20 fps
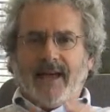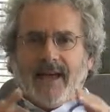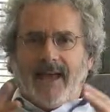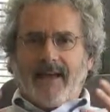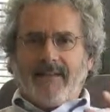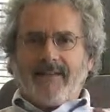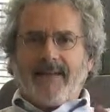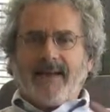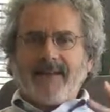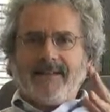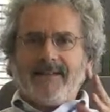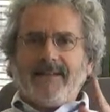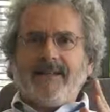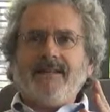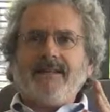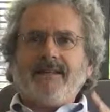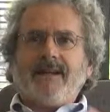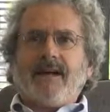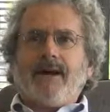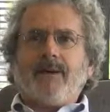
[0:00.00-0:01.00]
And that
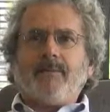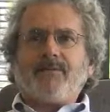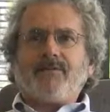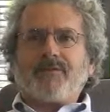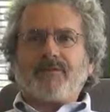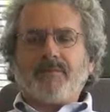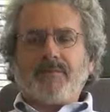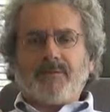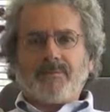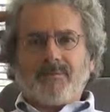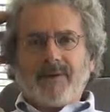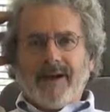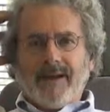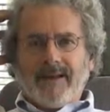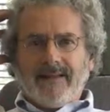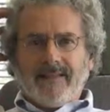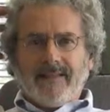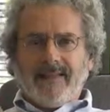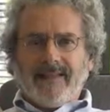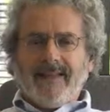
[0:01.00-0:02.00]
didn't come from the
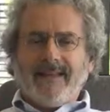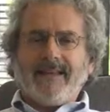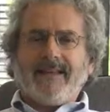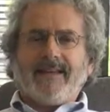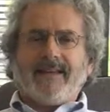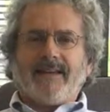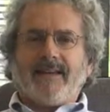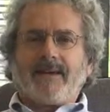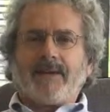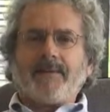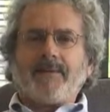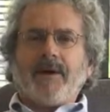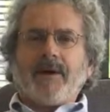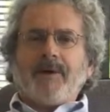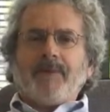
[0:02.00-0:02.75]
brain thinking.